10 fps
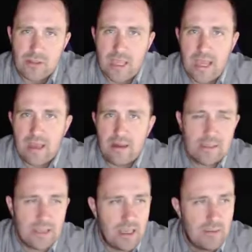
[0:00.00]
scan to
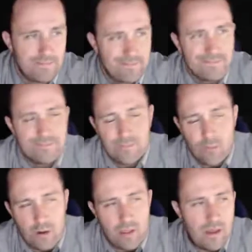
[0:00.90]
see
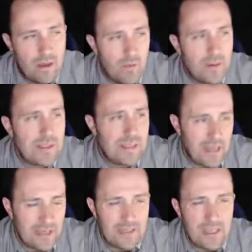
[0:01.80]
what are the what does the
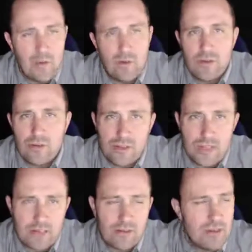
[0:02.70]
data say, what are the
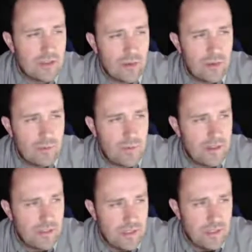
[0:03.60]
trajectories, what are the
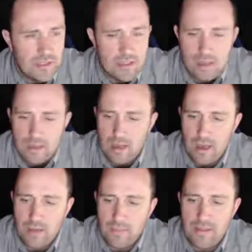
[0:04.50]
propensities,
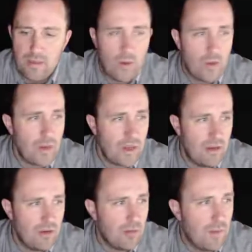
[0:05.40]
um, and then what do we need
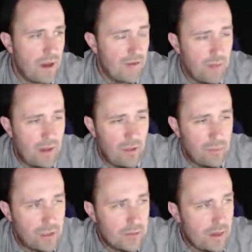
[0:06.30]
to do about it from a health
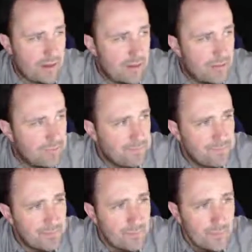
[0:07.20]
perspective.
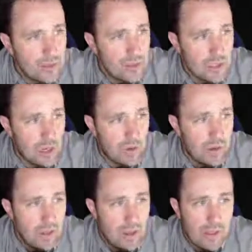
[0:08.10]
So
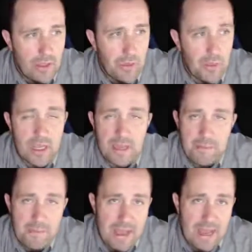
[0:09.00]
three
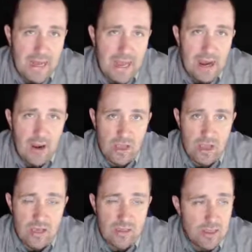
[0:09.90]
main
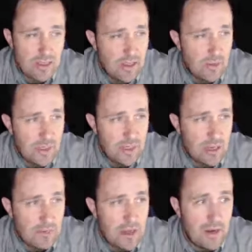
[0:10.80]
areas that we
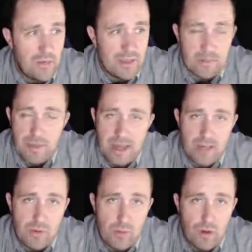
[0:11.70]
talk about in risk
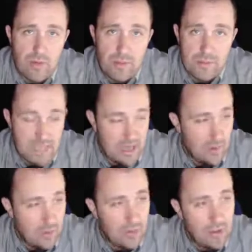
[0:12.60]
management. One of them is
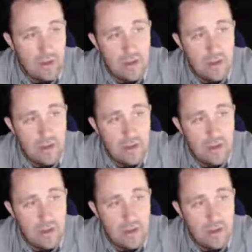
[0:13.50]
health,